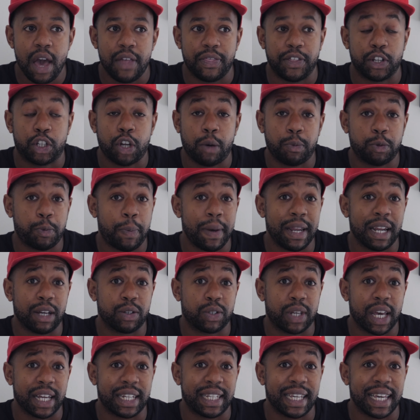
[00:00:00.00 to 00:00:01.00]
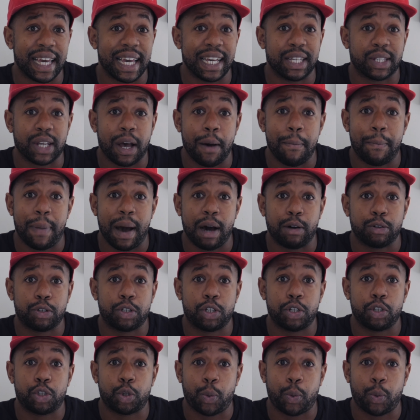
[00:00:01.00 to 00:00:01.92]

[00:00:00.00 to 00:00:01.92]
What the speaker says: the top speed I was getting is about